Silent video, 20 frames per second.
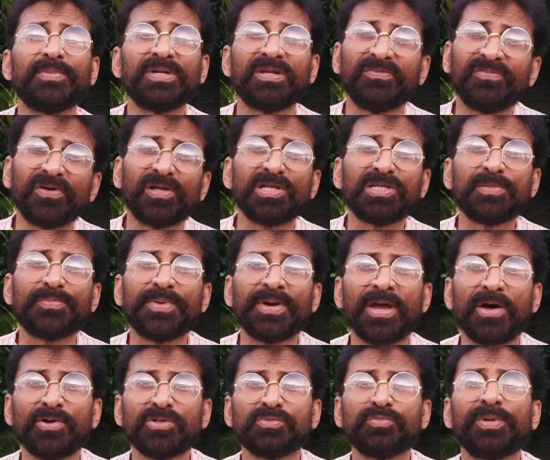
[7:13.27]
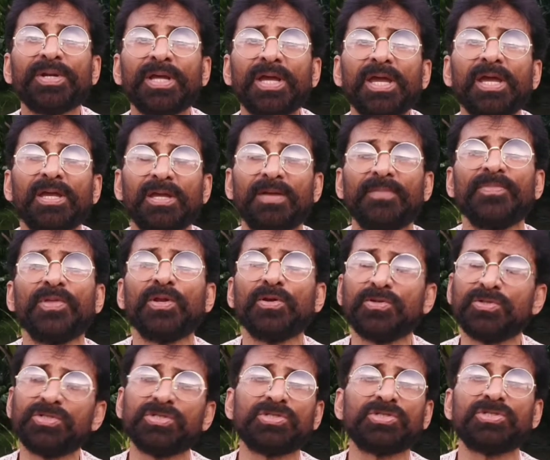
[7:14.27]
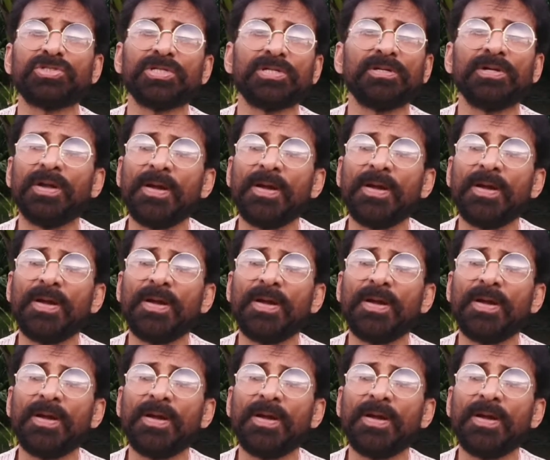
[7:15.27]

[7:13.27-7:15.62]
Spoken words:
to be difficult to pronounce, but hey, just